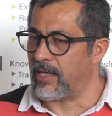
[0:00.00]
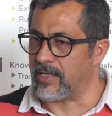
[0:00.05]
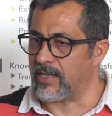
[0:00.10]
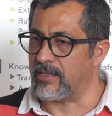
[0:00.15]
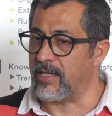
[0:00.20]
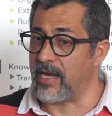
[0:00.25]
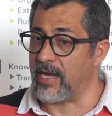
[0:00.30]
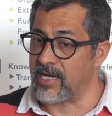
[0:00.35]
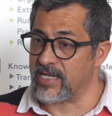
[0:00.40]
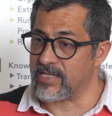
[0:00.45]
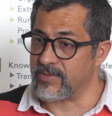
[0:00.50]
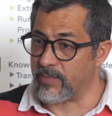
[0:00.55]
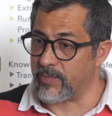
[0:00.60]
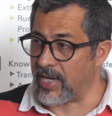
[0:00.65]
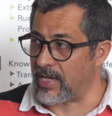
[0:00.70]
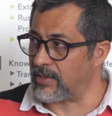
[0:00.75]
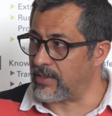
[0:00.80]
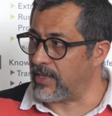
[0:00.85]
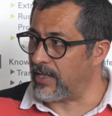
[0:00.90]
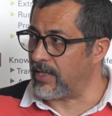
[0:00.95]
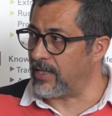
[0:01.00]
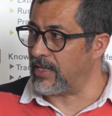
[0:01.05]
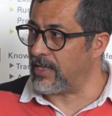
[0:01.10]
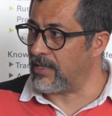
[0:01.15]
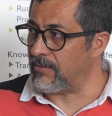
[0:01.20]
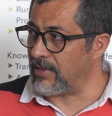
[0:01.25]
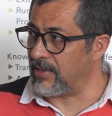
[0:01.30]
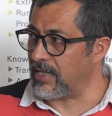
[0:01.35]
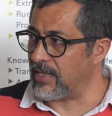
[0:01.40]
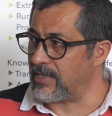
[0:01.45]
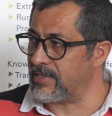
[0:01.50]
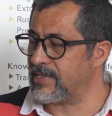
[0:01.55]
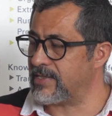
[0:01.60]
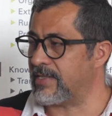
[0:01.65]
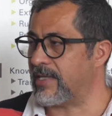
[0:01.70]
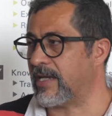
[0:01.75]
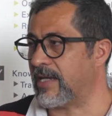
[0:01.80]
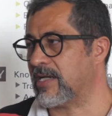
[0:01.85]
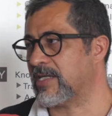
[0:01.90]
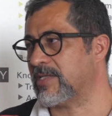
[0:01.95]
and they respect the evenings,
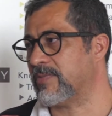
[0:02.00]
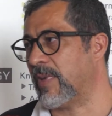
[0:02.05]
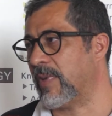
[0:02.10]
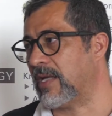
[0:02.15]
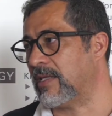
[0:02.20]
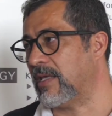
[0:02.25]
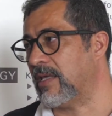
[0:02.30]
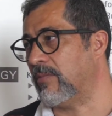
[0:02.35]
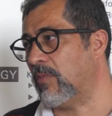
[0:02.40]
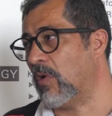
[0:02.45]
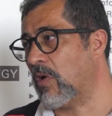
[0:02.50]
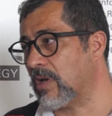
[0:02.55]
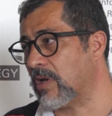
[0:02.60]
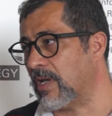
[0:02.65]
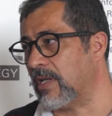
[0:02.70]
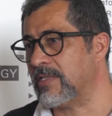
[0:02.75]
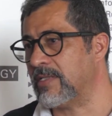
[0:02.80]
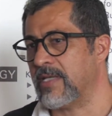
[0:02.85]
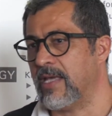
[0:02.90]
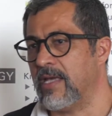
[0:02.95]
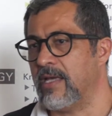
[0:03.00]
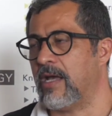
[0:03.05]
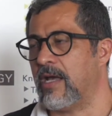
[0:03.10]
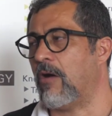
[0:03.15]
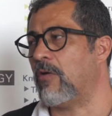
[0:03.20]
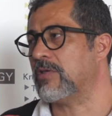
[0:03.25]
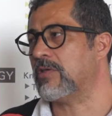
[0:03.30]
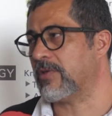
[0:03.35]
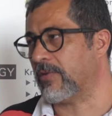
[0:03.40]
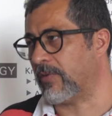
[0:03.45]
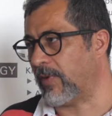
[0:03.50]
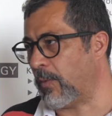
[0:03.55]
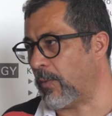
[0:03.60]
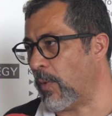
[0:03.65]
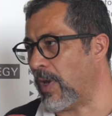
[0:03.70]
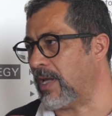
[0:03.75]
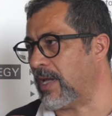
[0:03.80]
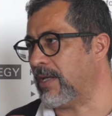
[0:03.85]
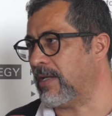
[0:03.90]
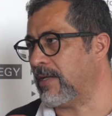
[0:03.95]
they respect the mornings, also the
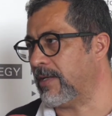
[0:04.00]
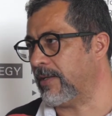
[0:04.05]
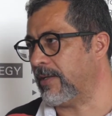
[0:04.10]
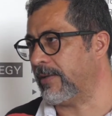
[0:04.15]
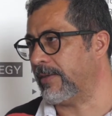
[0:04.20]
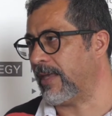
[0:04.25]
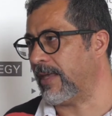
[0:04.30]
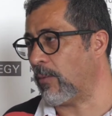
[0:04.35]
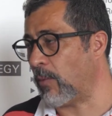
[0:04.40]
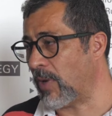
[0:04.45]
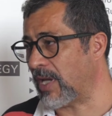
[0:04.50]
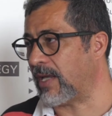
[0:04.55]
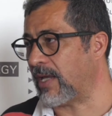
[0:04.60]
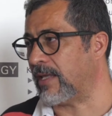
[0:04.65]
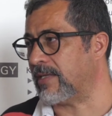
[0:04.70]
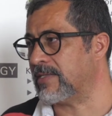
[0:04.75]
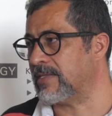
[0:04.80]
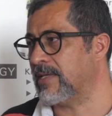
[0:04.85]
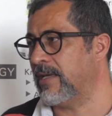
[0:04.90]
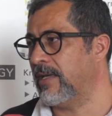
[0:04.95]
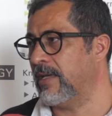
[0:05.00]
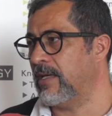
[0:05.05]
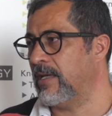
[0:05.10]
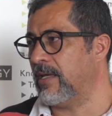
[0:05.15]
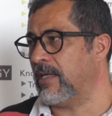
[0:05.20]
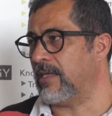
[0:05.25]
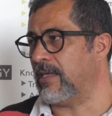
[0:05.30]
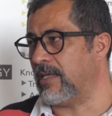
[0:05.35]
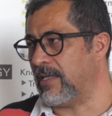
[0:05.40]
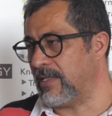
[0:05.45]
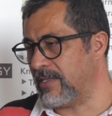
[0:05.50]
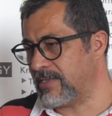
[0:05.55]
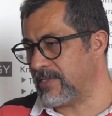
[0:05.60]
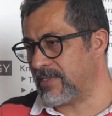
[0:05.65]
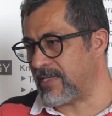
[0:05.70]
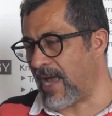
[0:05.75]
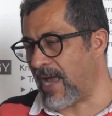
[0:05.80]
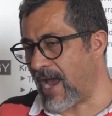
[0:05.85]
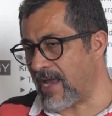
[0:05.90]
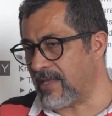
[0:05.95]
weekends.
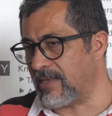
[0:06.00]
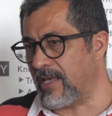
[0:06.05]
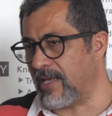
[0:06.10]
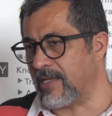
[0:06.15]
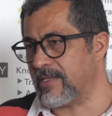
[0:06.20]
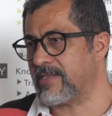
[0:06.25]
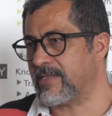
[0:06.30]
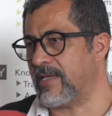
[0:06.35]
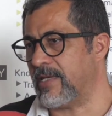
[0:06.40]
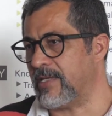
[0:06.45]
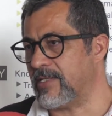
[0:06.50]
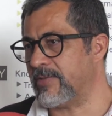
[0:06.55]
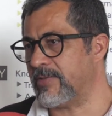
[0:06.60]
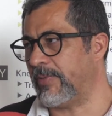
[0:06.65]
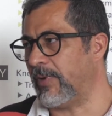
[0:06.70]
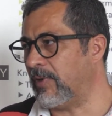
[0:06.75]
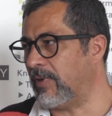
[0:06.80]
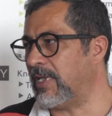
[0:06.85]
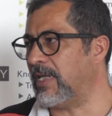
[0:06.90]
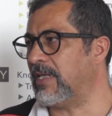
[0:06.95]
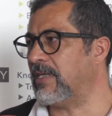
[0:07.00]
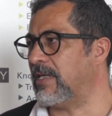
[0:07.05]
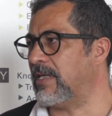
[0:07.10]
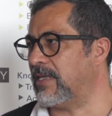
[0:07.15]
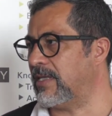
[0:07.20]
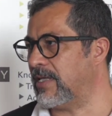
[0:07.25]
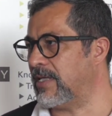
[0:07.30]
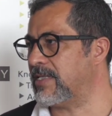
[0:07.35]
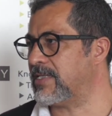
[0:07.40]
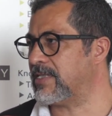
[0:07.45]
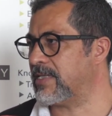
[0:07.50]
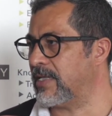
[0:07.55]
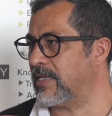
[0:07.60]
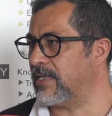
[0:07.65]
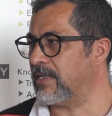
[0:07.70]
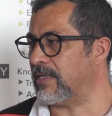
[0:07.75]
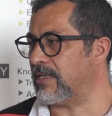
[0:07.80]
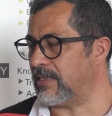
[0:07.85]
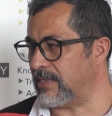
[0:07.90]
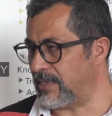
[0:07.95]
This index is building in
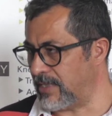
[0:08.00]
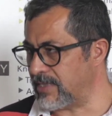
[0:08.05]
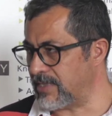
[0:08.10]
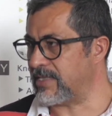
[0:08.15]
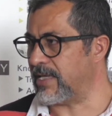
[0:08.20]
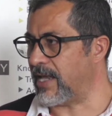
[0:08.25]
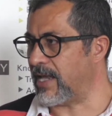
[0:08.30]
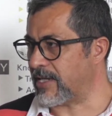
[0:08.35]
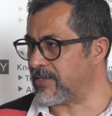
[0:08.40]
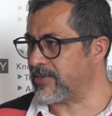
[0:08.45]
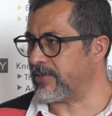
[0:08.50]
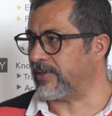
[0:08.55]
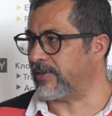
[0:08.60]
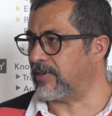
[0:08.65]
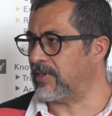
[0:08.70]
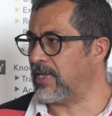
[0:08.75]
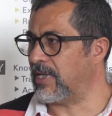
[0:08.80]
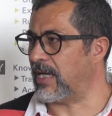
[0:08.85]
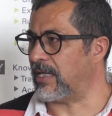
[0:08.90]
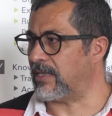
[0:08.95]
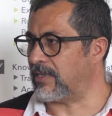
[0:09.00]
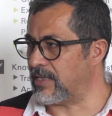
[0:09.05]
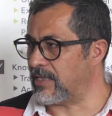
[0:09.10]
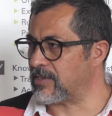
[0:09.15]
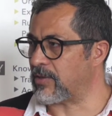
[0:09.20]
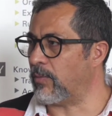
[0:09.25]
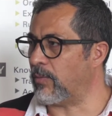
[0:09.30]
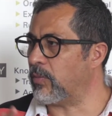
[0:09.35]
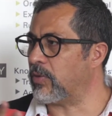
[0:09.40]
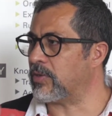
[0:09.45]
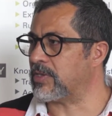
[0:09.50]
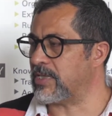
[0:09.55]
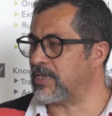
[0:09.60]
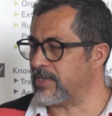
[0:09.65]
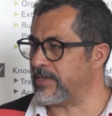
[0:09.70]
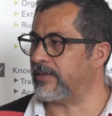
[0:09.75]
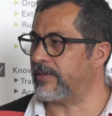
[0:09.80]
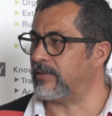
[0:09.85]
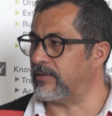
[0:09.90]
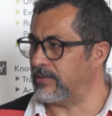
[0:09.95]
this direction and this
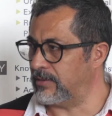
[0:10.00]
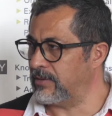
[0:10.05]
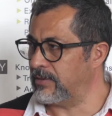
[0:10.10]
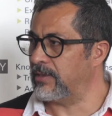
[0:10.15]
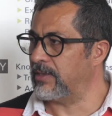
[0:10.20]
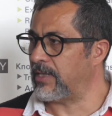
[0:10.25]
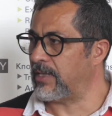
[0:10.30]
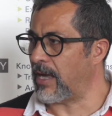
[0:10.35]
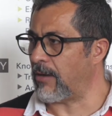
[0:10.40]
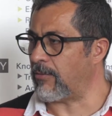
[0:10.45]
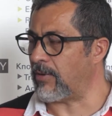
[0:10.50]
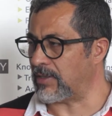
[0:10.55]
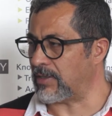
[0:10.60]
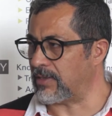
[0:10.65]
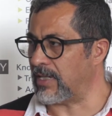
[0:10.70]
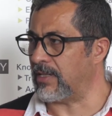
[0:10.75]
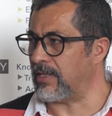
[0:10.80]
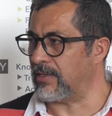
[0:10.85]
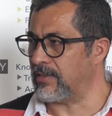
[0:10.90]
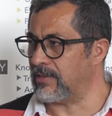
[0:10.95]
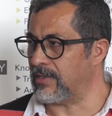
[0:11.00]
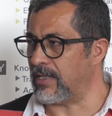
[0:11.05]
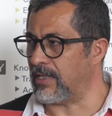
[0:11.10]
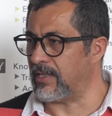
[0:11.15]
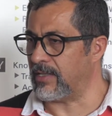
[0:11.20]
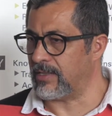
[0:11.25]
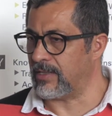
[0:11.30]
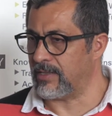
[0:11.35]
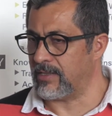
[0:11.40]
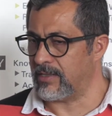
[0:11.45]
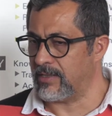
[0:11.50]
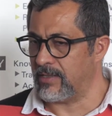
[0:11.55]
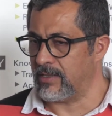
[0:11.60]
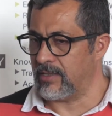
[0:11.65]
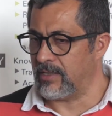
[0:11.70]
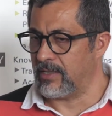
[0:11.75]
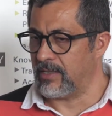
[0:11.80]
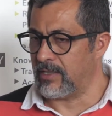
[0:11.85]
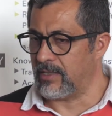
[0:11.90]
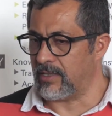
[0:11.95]
composition about the
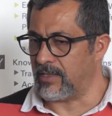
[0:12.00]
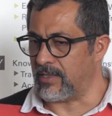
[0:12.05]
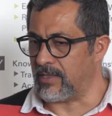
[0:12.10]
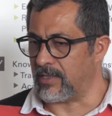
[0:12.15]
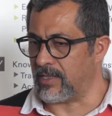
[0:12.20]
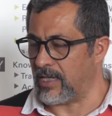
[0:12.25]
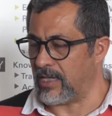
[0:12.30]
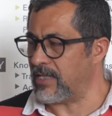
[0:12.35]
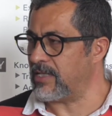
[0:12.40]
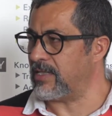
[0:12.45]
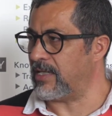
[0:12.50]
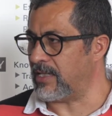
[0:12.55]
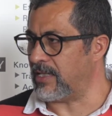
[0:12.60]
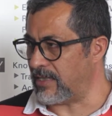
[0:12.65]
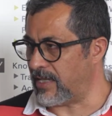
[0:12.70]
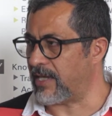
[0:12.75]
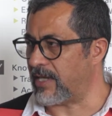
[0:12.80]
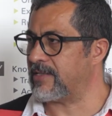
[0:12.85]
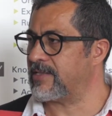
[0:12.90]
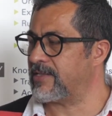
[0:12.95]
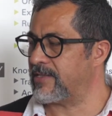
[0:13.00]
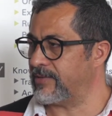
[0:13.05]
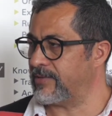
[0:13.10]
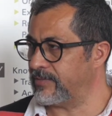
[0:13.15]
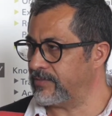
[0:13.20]
green index.